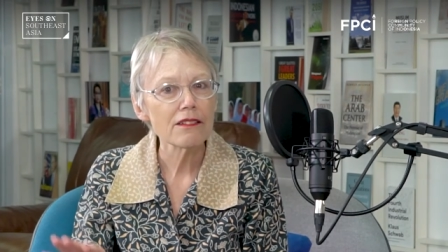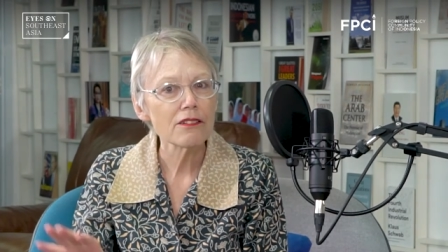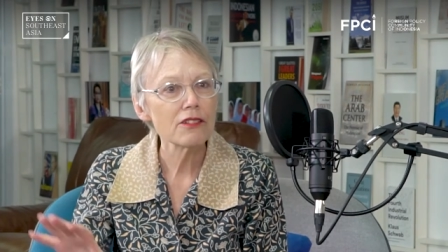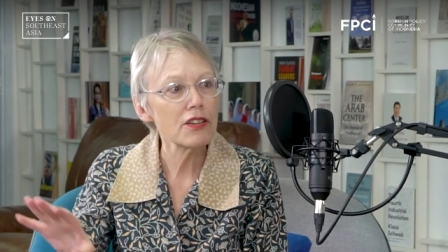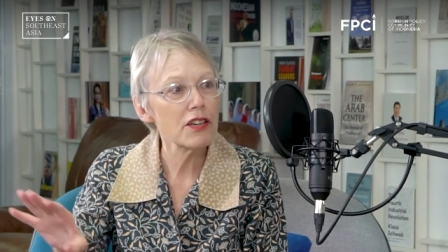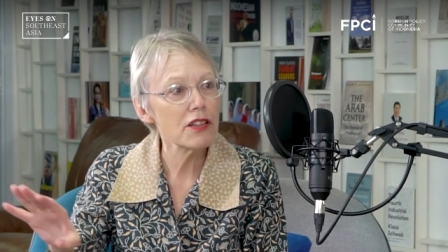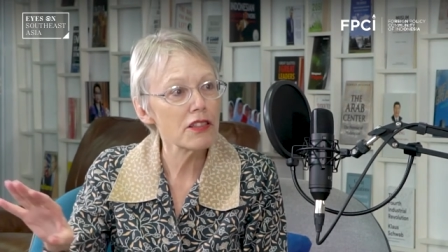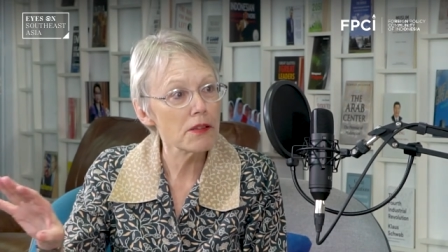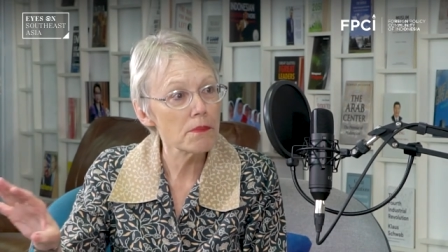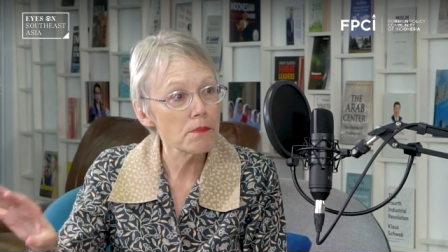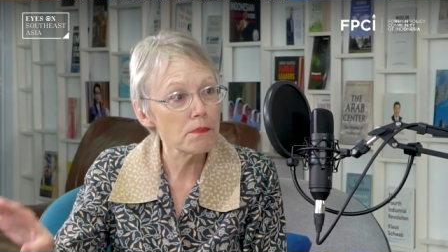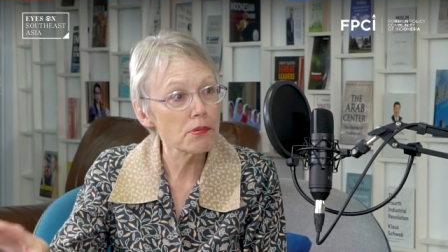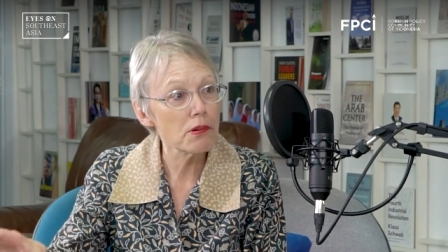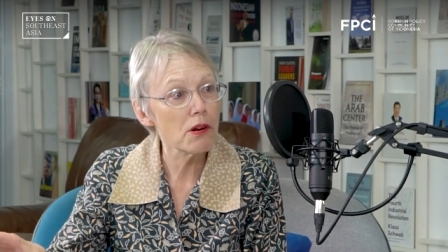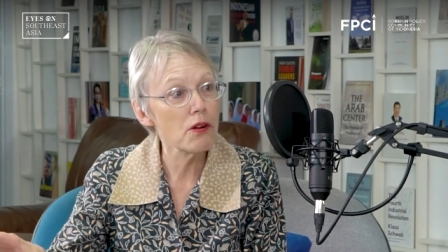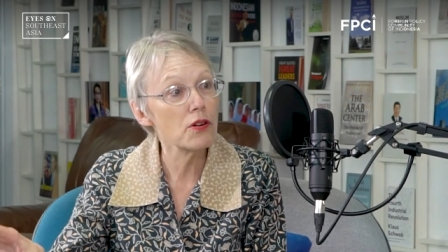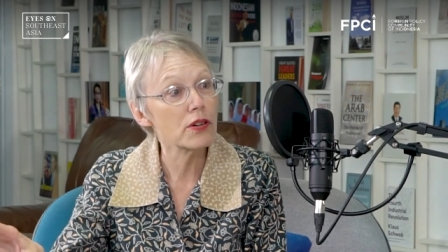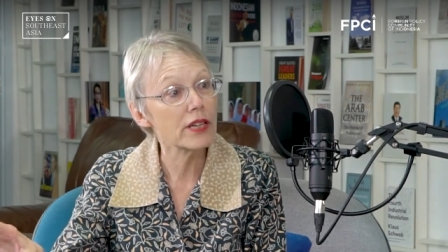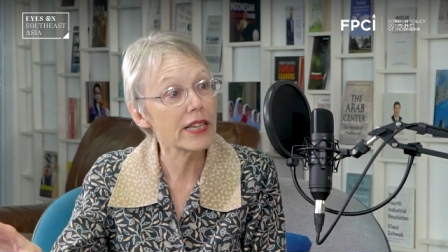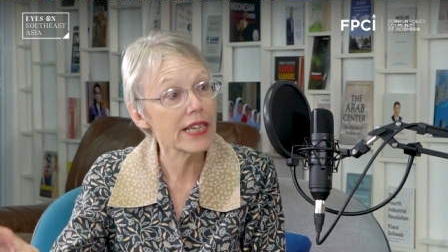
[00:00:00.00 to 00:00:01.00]
to the
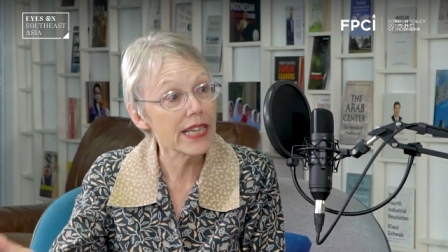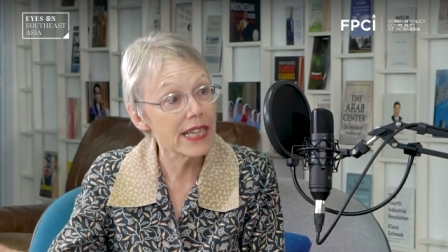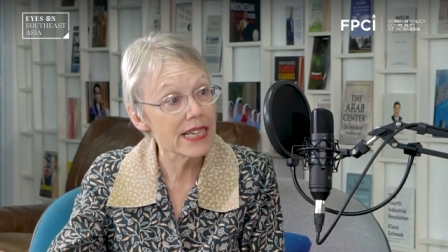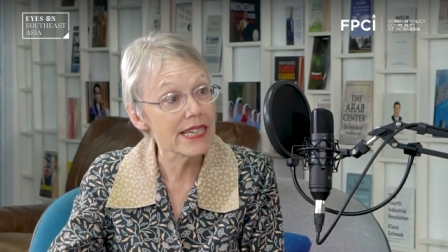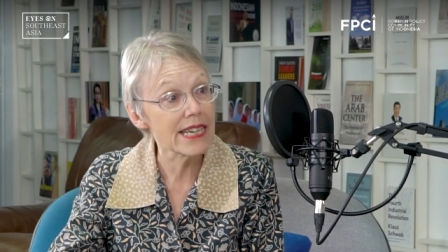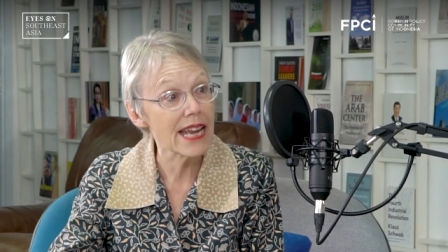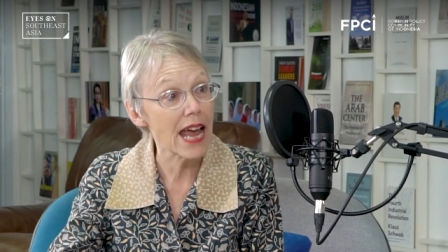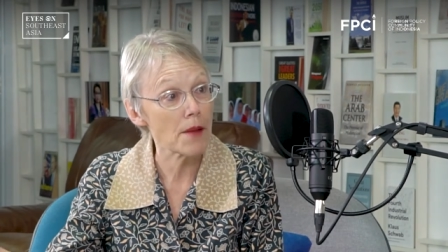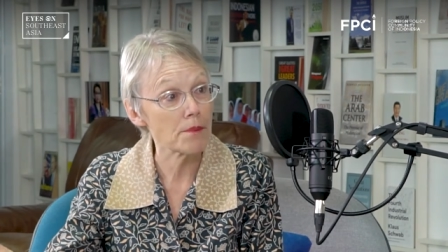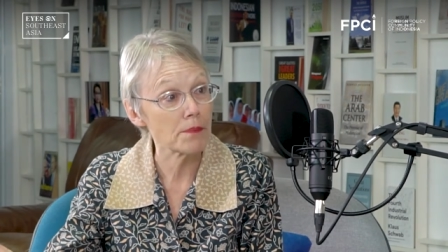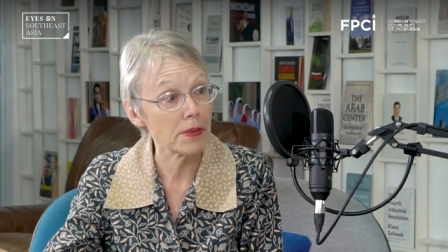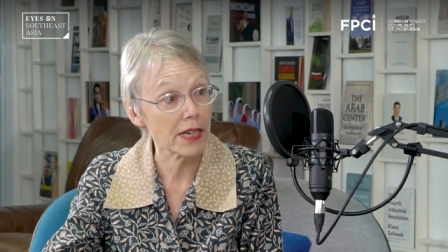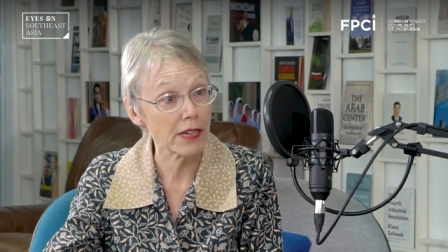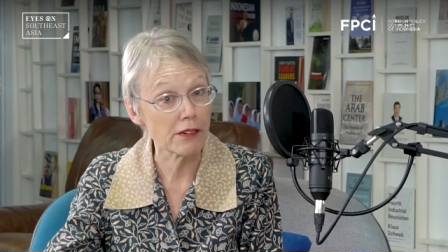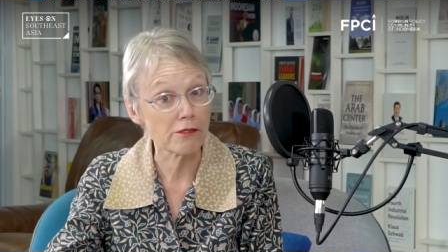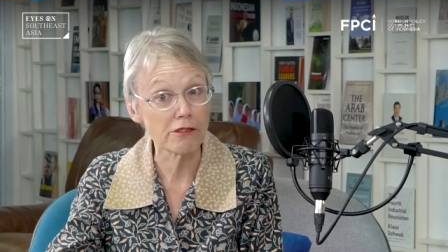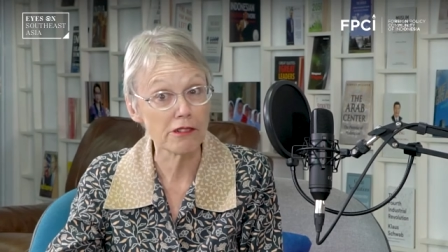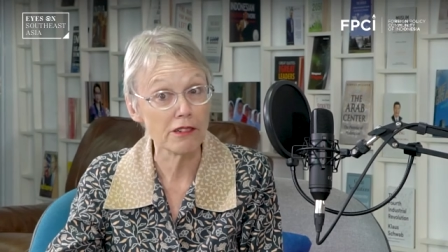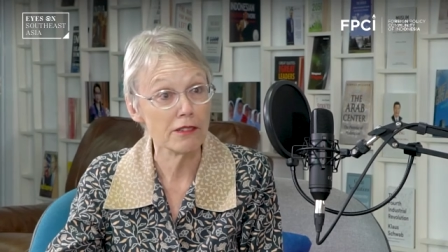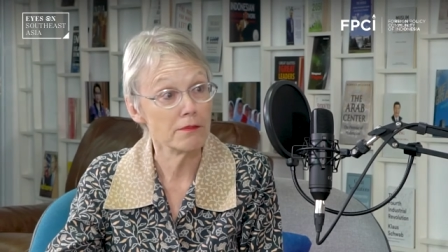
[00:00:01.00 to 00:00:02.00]
pro-kidnapping
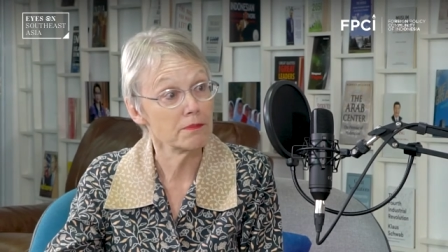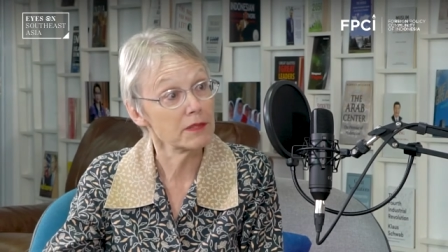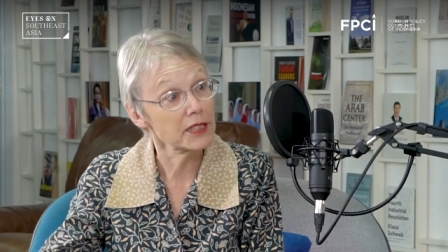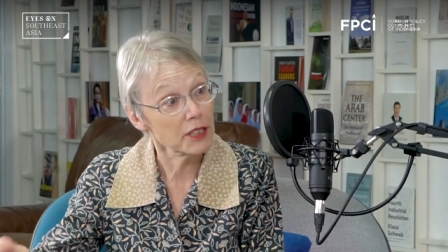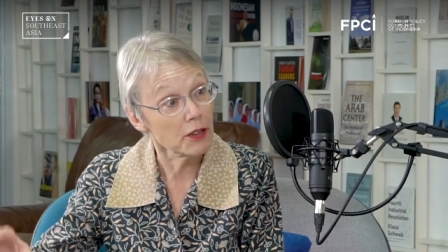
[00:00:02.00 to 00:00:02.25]
groups.